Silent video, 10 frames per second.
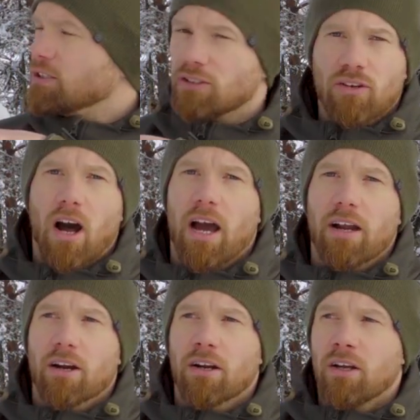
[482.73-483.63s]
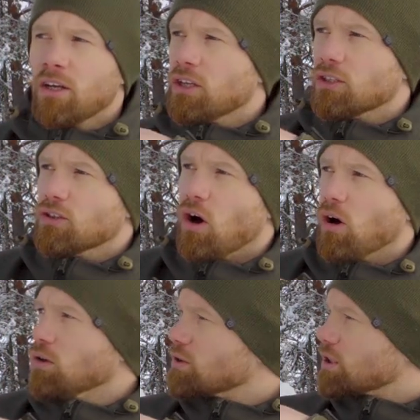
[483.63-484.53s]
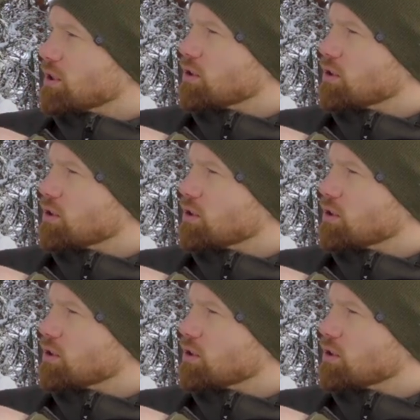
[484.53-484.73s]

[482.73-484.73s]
drier knolls and